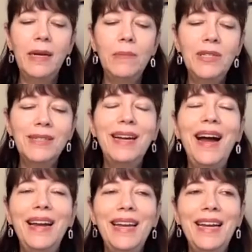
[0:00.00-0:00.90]
And I'm just going
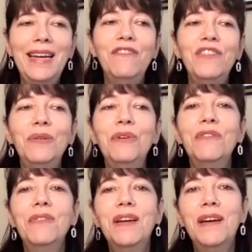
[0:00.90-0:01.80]
to highlight a few
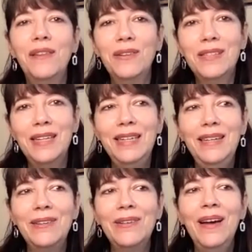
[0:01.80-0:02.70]
of the others that
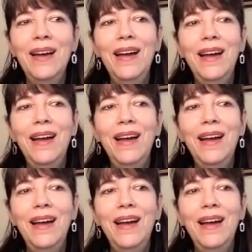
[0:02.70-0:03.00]
either